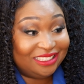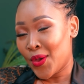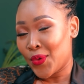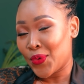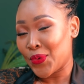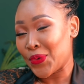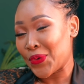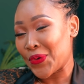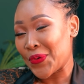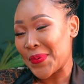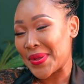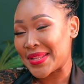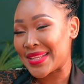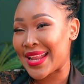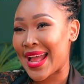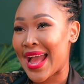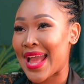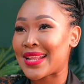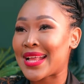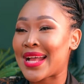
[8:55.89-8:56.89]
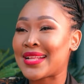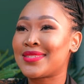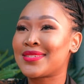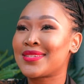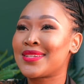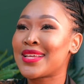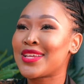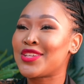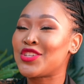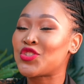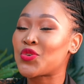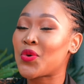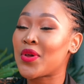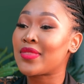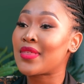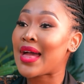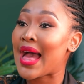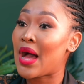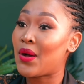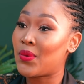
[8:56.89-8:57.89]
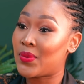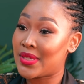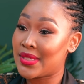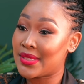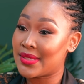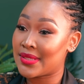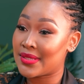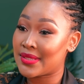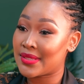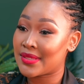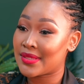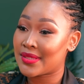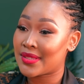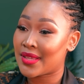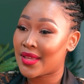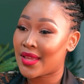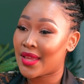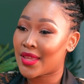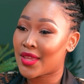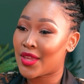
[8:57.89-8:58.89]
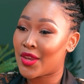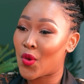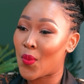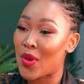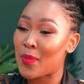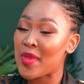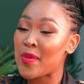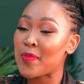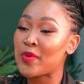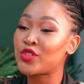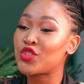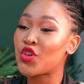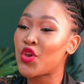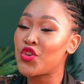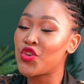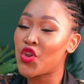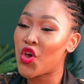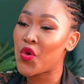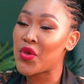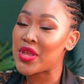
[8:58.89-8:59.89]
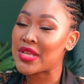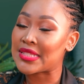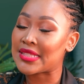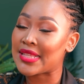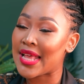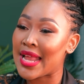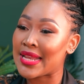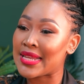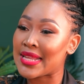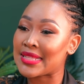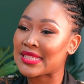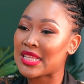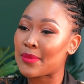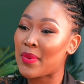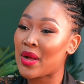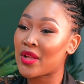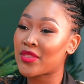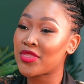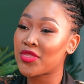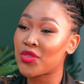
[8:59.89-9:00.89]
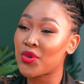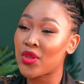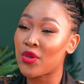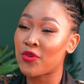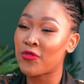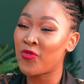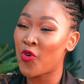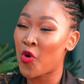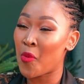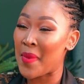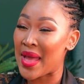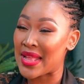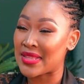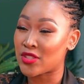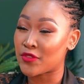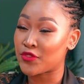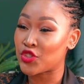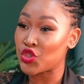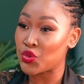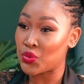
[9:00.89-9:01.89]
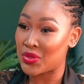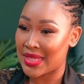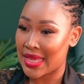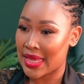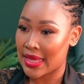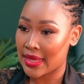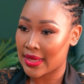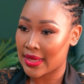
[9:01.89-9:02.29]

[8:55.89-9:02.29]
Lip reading: I didn't enjoy the hours. Okay. What people don't know is that it's about 3 or 4 months of shooting.